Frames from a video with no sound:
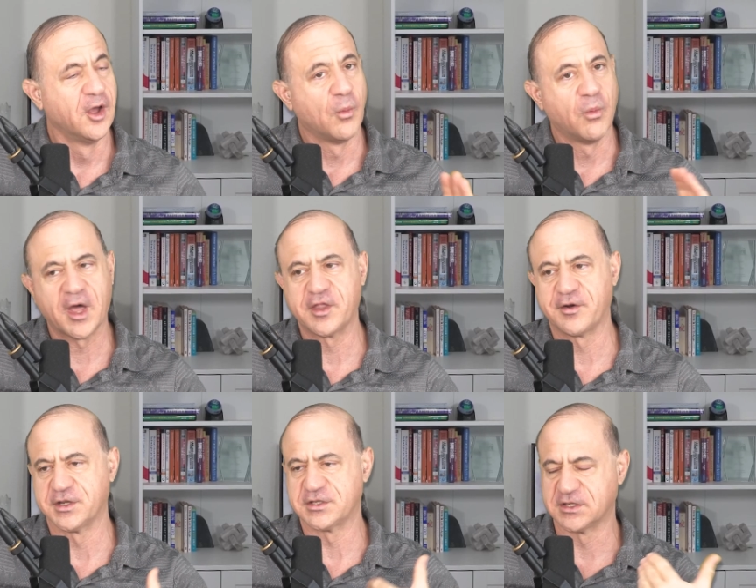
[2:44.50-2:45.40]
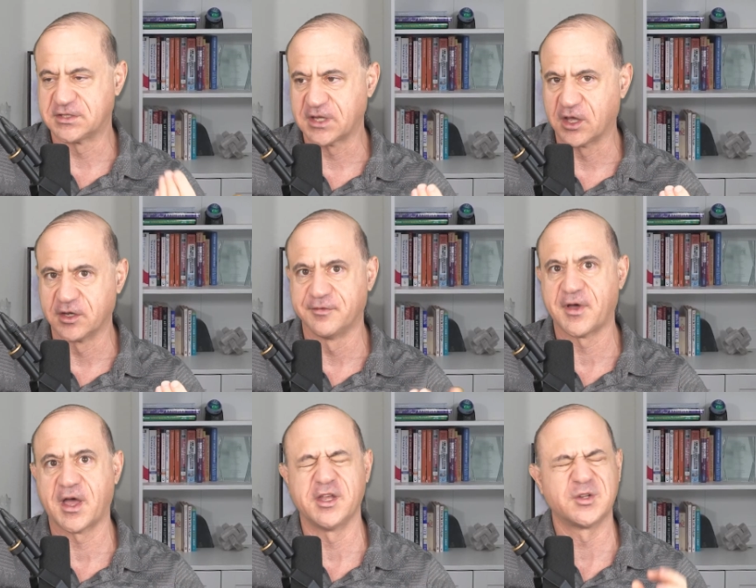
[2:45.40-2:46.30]
whether it's a single
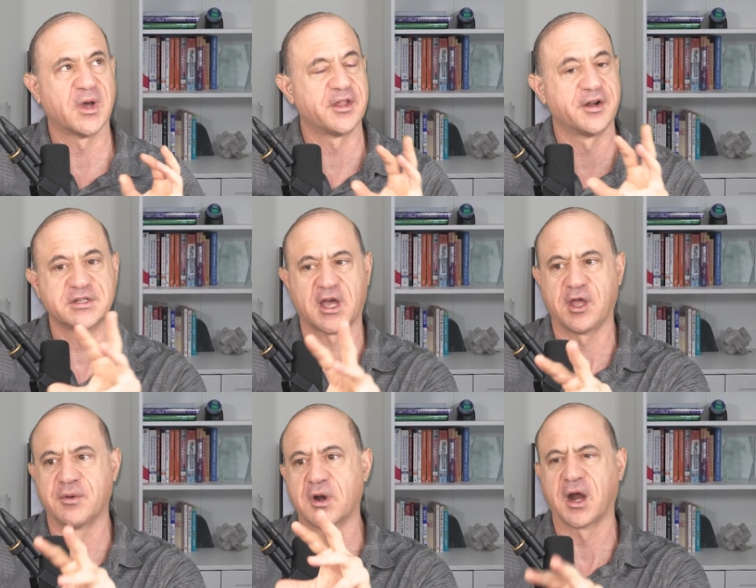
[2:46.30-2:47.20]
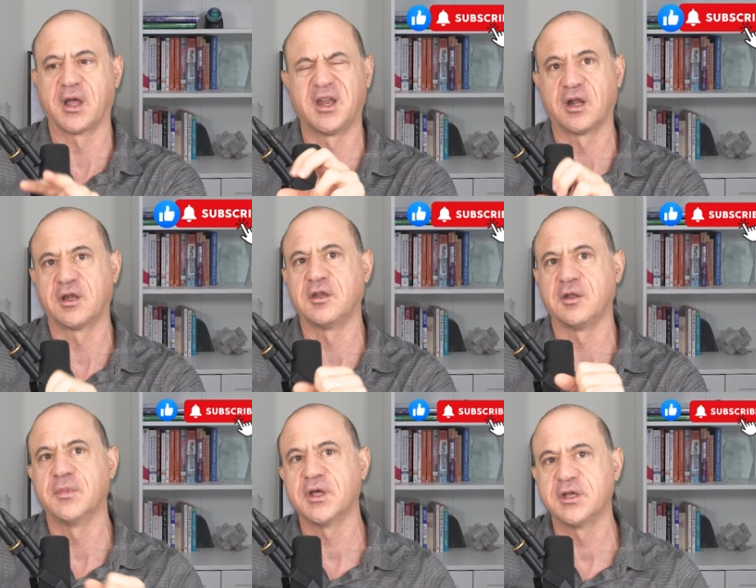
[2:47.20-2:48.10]
device, whether it's how you would architect a
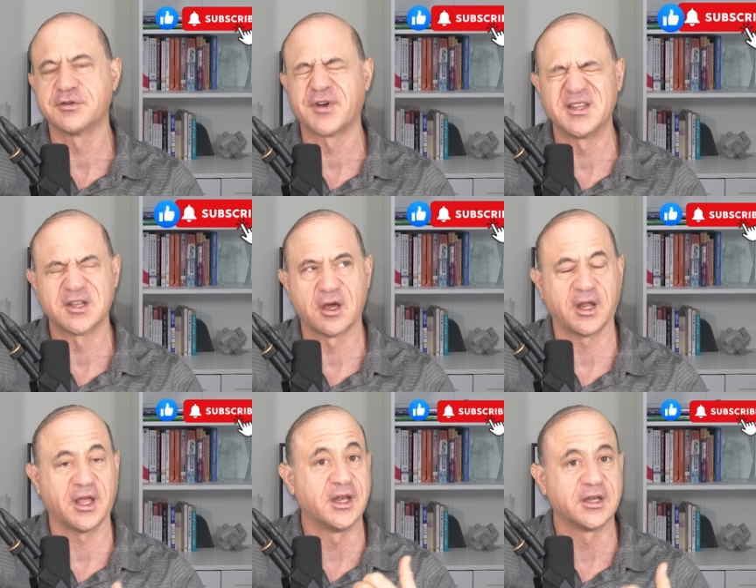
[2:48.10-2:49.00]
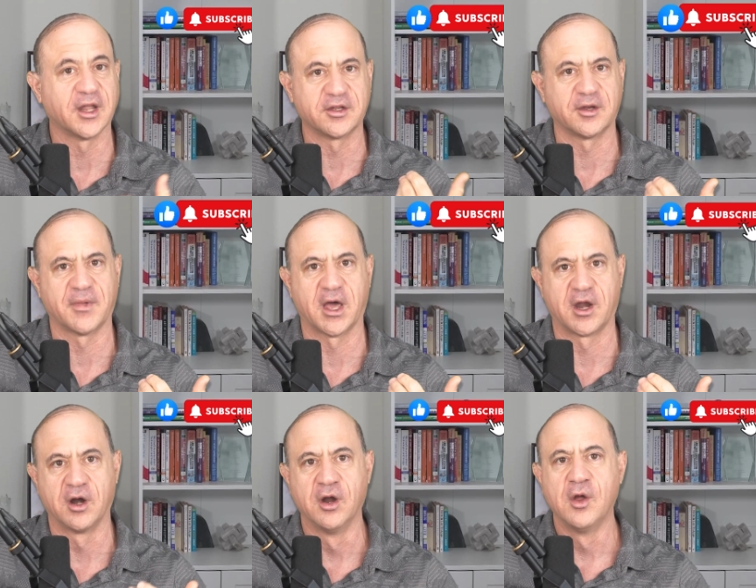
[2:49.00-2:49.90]
demilitarized zone, it doesn't
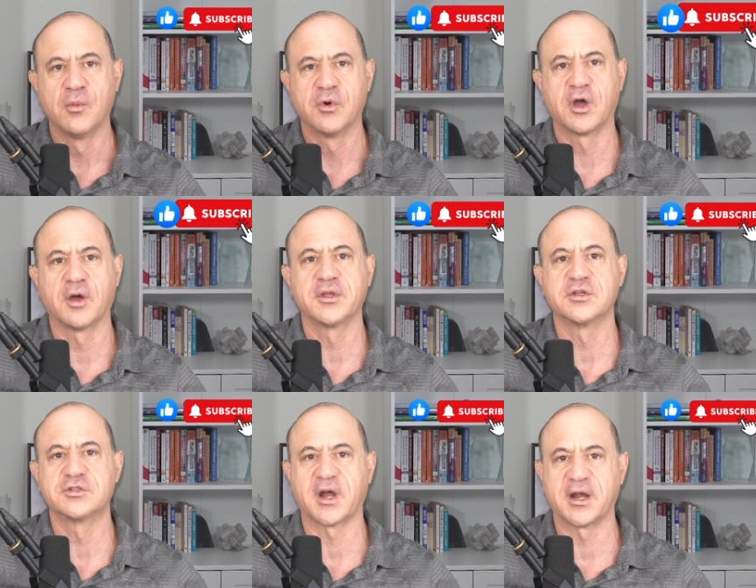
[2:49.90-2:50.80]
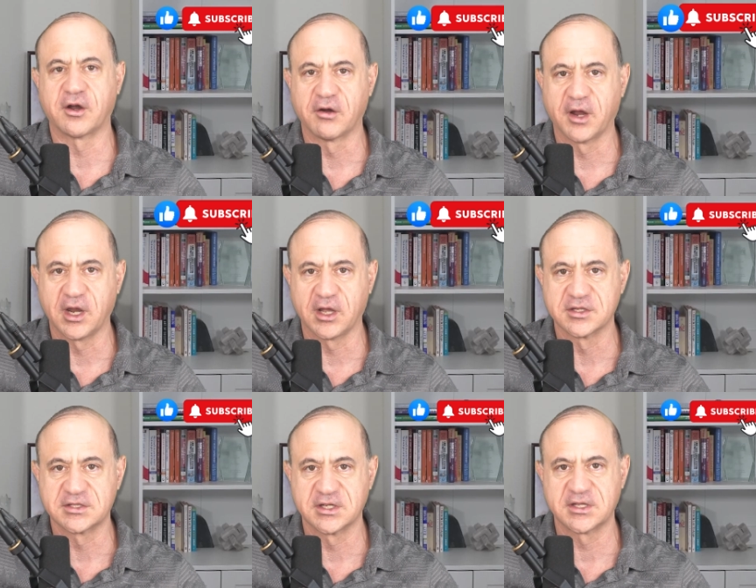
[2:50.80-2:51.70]
matter. We're going to try to create a
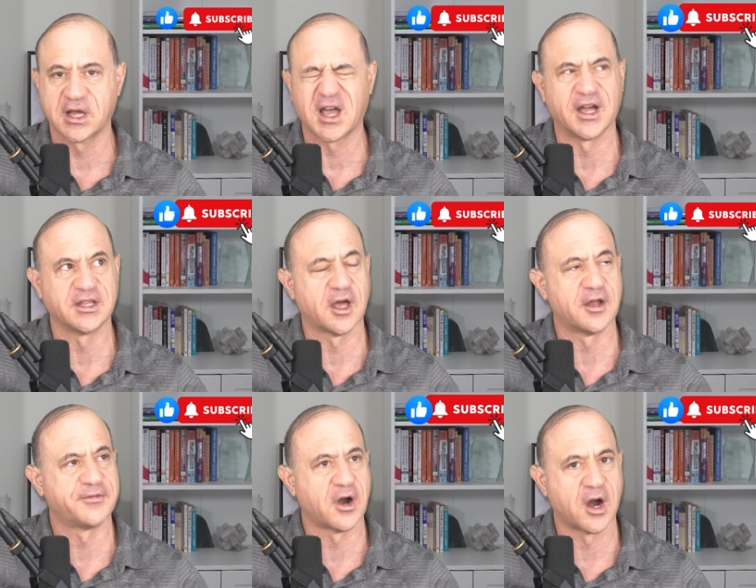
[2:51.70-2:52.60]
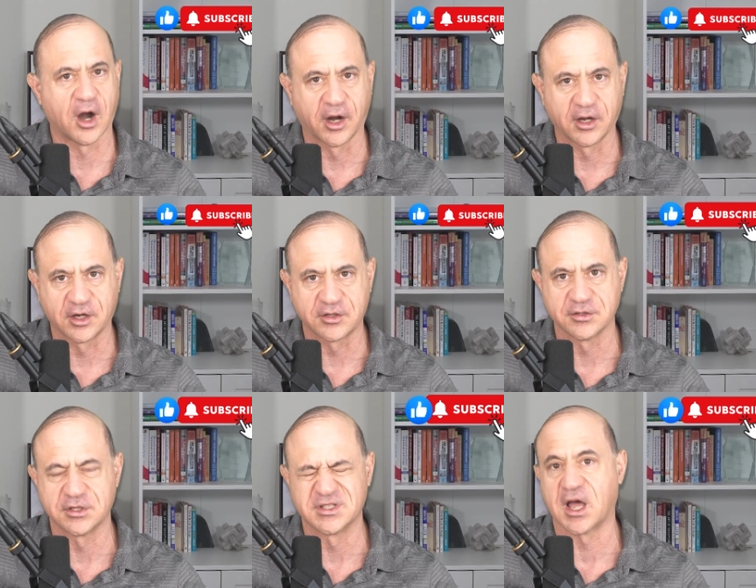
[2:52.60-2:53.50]
consistent guideline for our
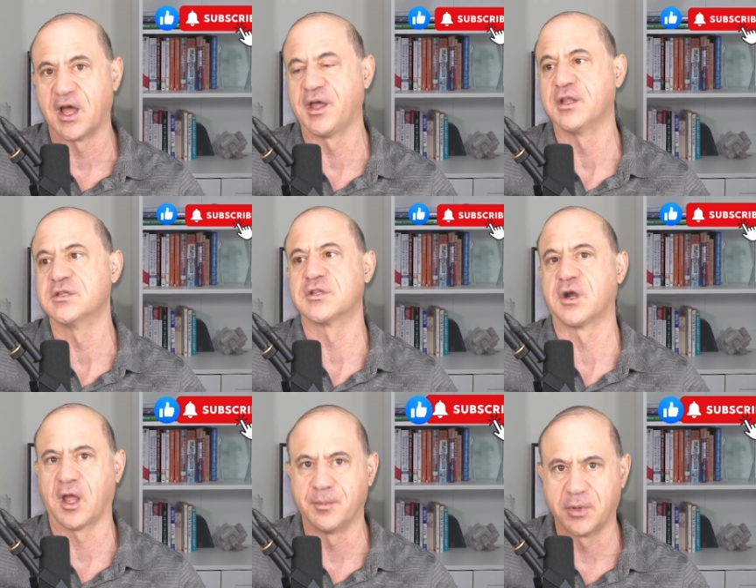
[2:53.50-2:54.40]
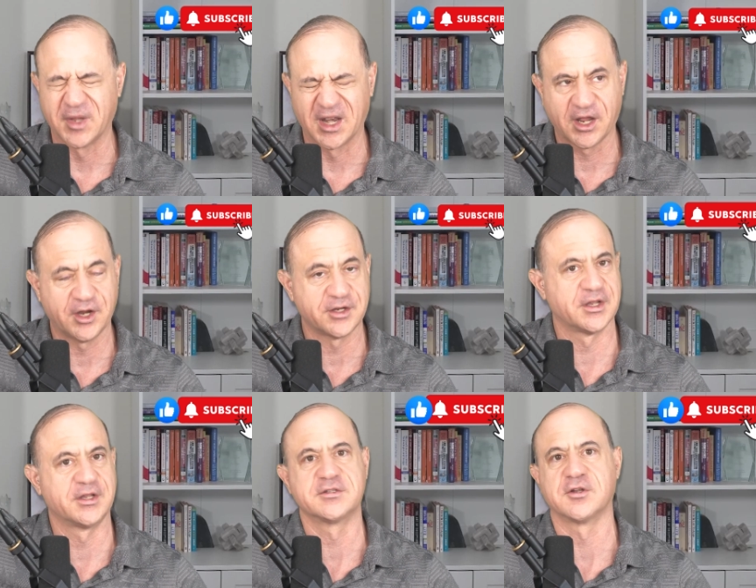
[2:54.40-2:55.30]
architectural design, their
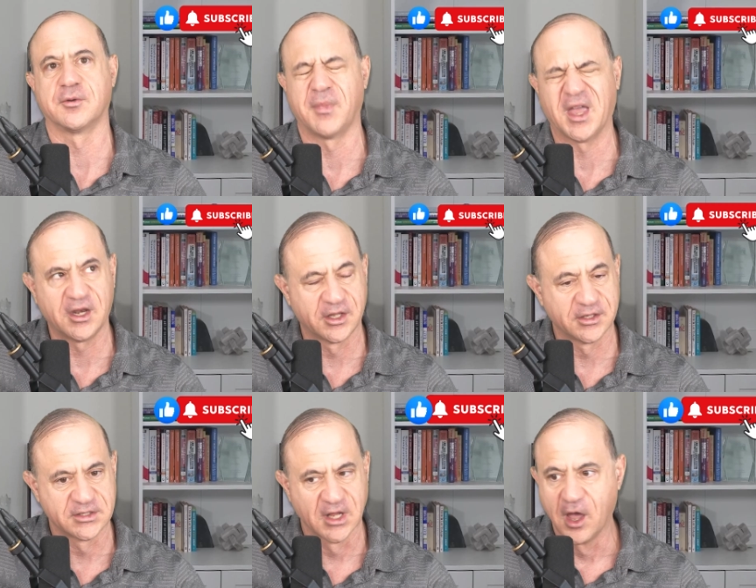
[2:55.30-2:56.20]
implementations, their maintenance